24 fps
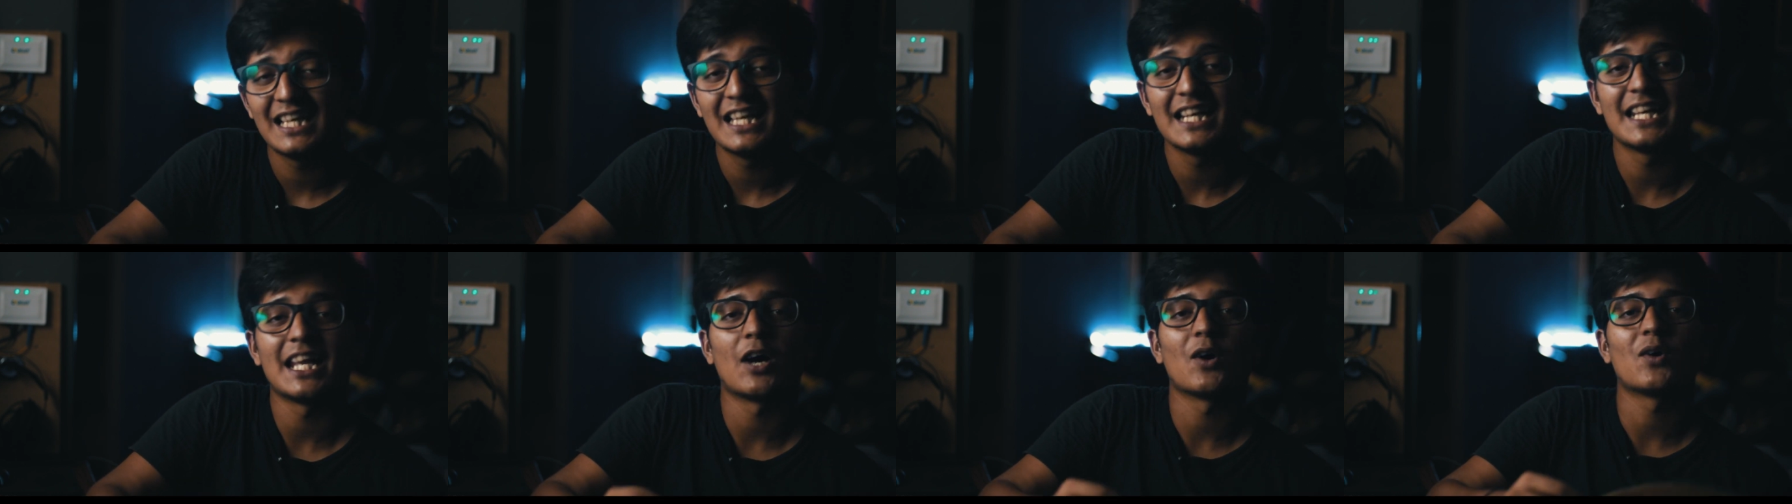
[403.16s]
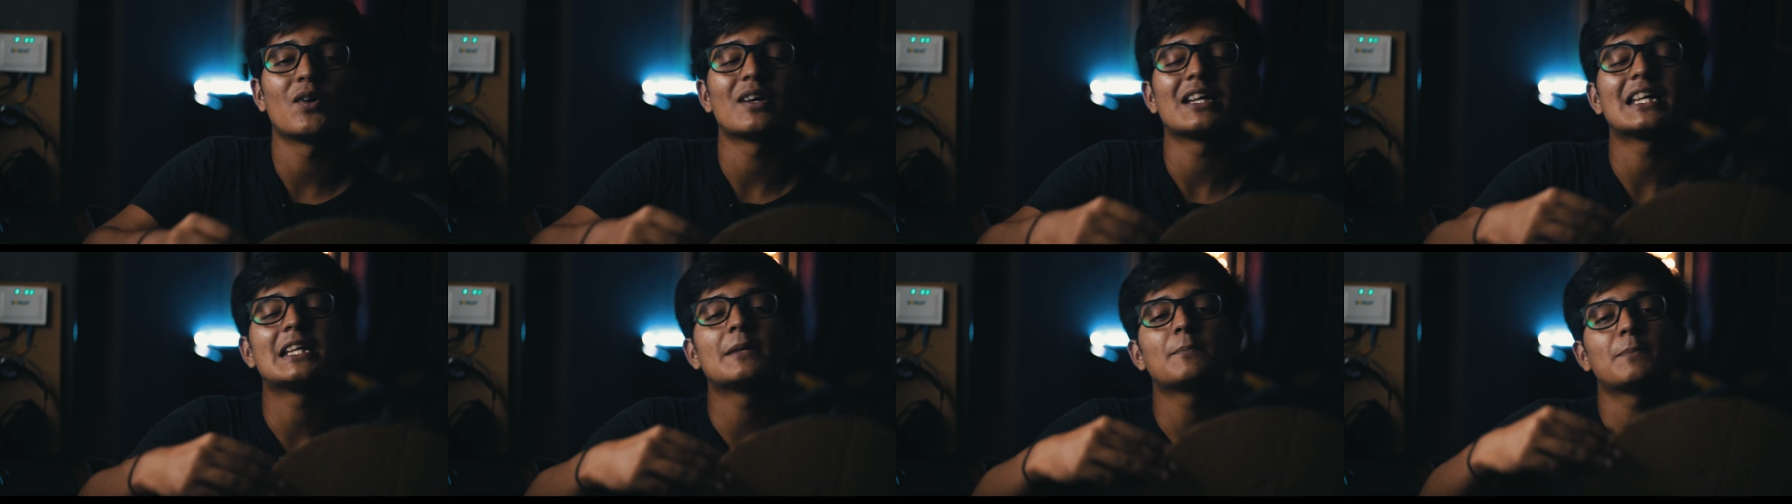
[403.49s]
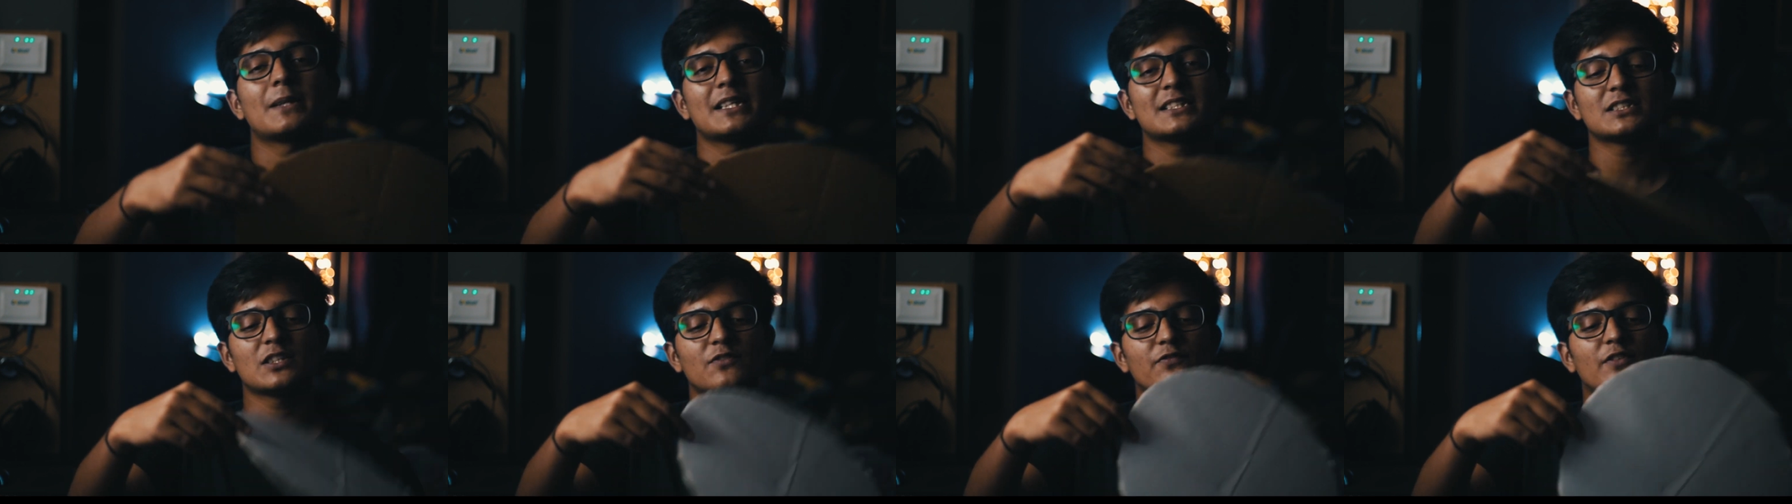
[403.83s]
Now, in
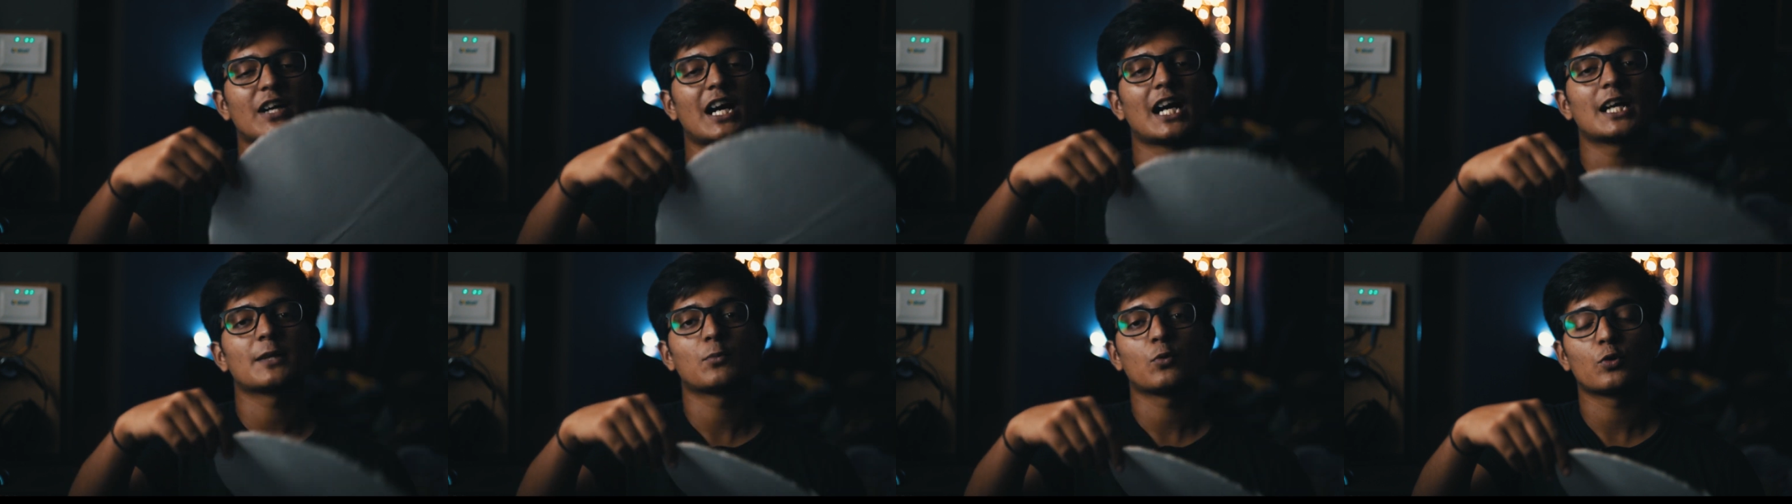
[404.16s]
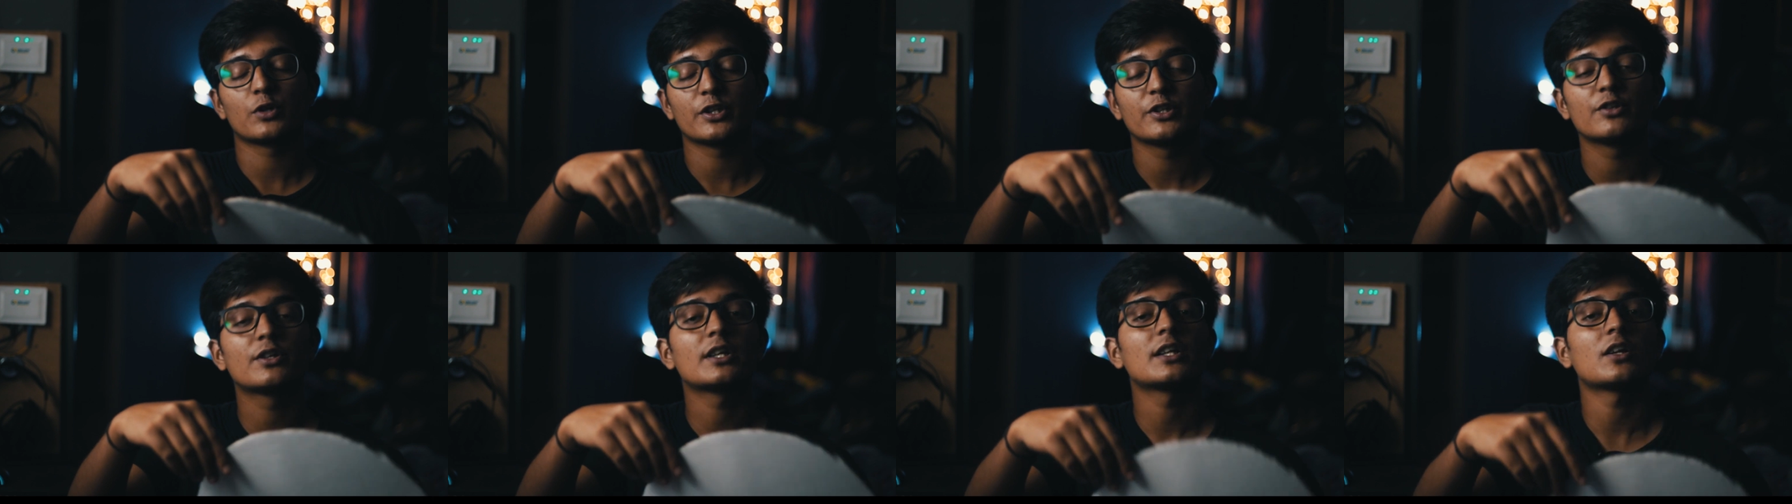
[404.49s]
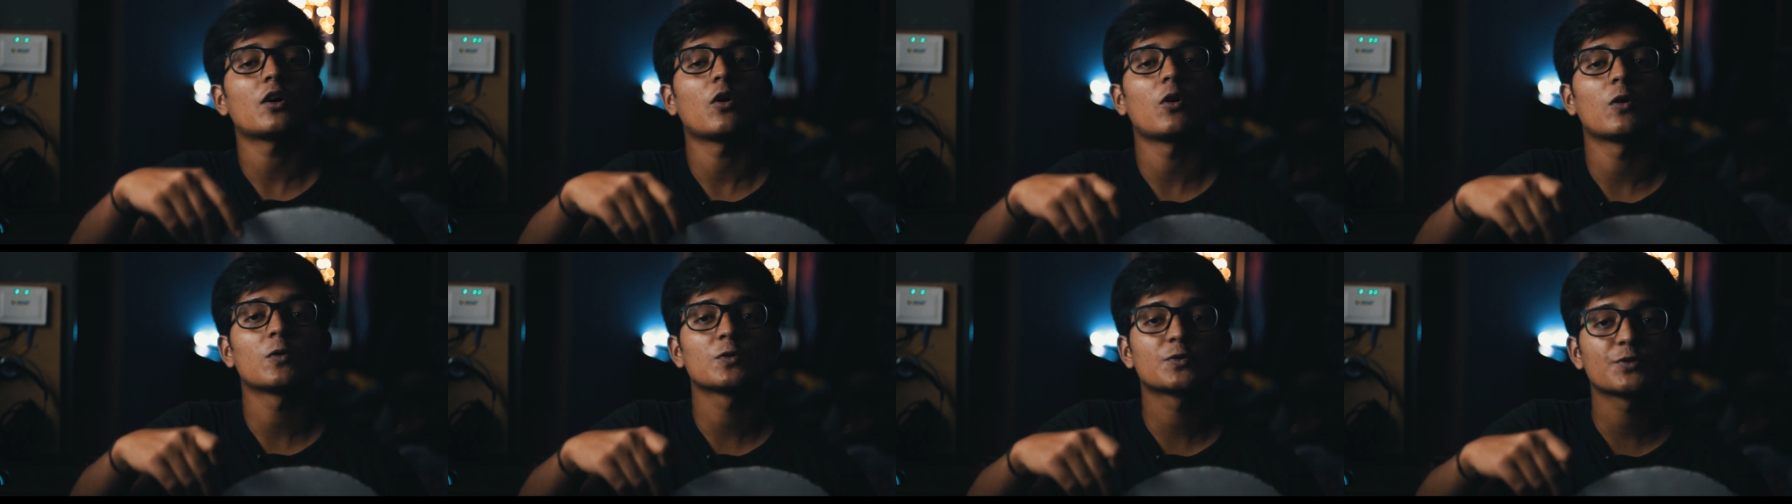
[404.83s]
place of cardboard, you can
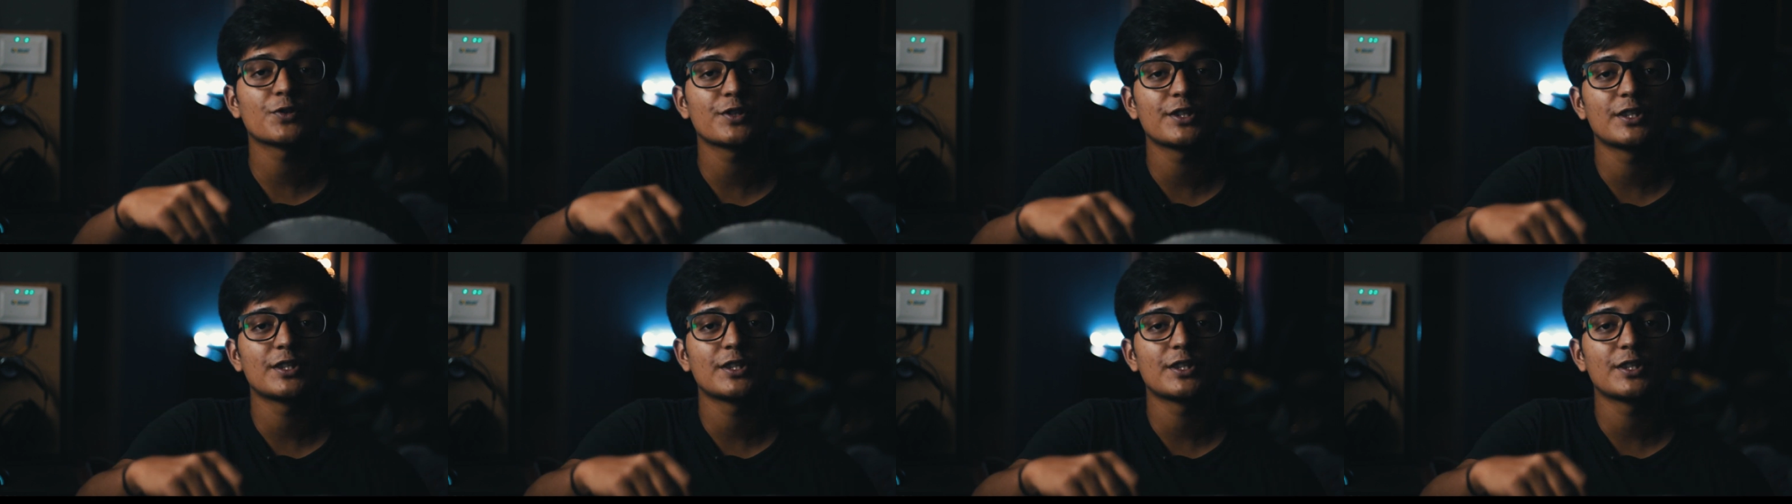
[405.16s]
also